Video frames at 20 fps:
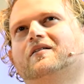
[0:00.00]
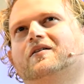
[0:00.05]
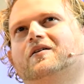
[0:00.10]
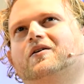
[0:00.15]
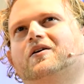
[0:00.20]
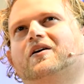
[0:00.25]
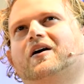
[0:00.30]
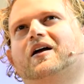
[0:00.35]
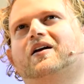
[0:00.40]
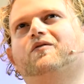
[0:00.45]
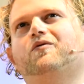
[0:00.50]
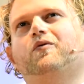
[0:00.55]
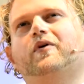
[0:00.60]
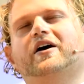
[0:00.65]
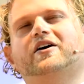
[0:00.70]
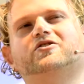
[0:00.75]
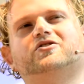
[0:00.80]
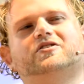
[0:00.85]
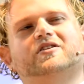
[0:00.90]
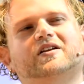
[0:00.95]
You kind of
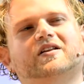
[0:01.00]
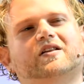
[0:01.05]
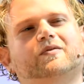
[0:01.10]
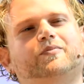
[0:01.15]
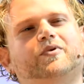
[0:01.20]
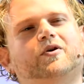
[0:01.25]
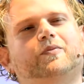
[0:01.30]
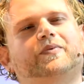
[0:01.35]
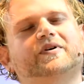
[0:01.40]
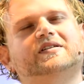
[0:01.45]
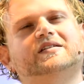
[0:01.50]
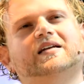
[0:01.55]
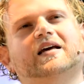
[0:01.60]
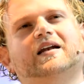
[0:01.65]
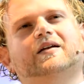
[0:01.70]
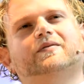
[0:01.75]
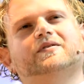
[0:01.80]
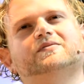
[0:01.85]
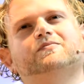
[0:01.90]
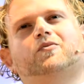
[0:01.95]
wish that in the pupa
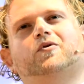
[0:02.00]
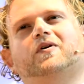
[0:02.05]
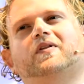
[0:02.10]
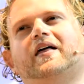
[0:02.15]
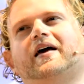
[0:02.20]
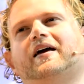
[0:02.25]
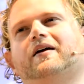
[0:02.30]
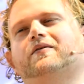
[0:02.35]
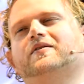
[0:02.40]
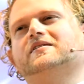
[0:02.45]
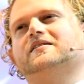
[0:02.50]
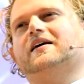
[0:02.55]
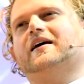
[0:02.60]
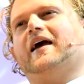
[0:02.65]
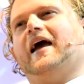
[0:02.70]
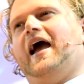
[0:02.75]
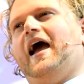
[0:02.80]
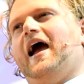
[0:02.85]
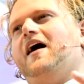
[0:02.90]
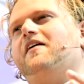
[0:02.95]
state it was like
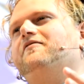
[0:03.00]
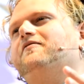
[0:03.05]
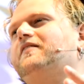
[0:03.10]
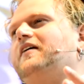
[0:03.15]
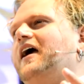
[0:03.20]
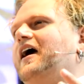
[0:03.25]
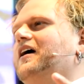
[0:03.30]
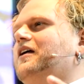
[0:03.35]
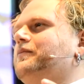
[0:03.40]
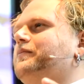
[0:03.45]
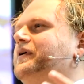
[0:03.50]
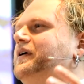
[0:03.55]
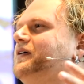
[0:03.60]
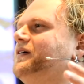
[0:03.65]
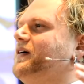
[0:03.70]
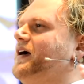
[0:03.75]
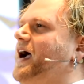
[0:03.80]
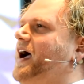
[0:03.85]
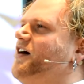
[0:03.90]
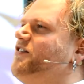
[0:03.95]
half
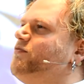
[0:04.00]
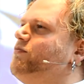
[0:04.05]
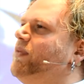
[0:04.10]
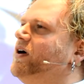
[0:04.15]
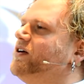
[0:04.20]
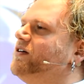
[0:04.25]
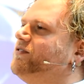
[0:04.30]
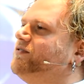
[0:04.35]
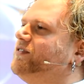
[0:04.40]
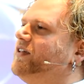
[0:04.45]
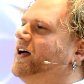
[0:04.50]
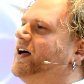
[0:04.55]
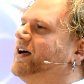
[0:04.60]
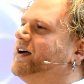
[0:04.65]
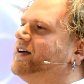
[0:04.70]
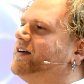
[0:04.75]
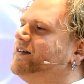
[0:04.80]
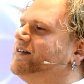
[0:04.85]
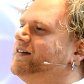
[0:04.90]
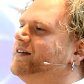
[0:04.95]
caterpillar, half
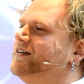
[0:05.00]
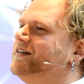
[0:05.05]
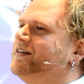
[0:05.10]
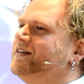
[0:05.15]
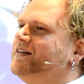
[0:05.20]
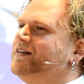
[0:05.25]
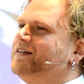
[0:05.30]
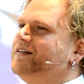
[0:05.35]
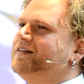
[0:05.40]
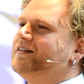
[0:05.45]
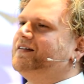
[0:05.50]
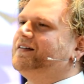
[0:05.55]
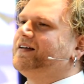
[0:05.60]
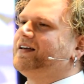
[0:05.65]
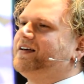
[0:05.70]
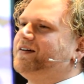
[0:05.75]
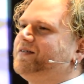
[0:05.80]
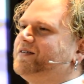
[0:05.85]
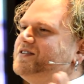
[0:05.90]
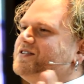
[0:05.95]
butterfly.
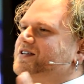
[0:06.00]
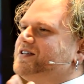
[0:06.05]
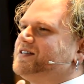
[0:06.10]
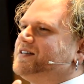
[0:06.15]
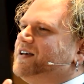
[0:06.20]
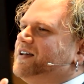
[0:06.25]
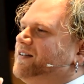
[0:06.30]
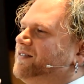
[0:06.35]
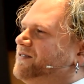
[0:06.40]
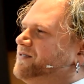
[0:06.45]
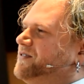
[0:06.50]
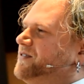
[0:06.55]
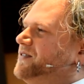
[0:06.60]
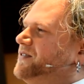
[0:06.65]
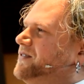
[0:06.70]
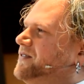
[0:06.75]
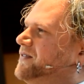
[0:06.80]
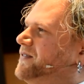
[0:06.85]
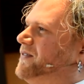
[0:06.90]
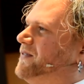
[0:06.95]
Like it would just kind of
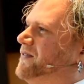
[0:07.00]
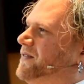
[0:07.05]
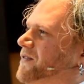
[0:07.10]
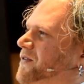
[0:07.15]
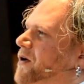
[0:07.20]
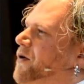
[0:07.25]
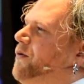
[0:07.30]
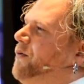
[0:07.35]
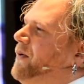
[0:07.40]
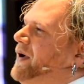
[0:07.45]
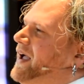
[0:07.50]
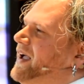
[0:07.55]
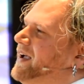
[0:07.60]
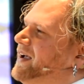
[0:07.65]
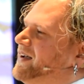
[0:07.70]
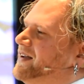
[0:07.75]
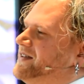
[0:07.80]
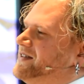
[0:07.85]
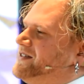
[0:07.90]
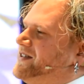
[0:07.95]
grow
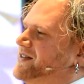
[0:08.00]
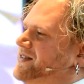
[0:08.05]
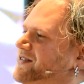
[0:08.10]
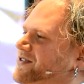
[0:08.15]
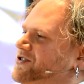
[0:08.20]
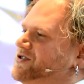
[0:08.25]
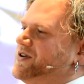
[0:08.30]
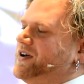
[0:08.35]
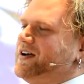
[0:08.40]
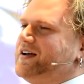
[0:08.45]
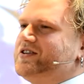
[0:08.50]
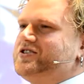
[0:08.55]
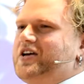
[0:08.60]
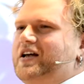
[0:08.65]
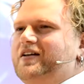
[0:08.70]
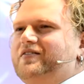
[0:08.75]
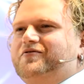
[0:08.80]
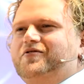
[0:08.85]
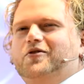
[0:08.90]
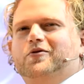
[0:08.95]
wings and
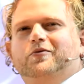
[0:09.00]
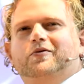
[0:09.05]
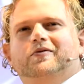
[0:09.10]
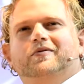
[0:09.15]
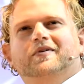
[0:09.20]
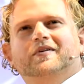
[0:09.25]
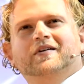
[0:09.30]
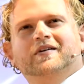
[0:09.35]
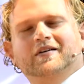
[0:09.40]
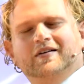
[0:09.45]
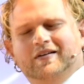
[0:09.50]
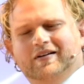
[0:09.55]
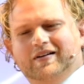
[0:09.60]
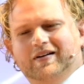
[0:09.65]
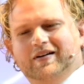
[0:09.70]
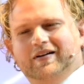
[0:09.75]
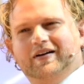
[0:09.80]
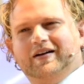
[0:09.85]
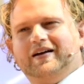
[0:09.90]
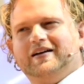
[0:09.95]
shed a few,
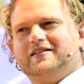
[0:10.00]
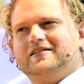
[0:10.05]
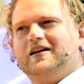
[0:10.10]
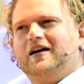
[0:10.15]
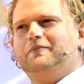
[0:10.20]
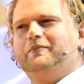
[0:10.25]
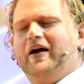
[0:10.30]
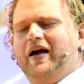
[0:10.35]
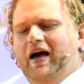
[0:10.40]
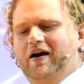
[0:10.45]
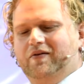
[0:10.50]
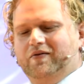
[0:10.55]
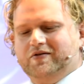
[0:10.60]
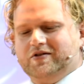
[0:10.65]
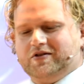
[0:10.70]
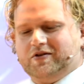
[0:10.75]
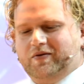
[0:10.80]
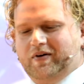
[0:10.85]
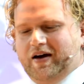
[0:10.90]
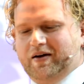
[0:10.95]
I guess not
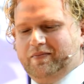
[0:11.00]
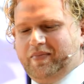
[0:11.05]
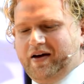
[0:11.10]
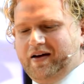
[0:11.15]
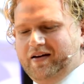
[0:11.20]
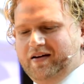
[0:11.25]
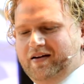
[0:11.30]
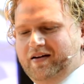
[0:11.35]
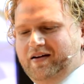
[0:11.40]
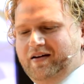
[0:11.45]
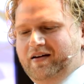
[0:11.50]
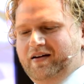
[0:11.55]
pounds quite, but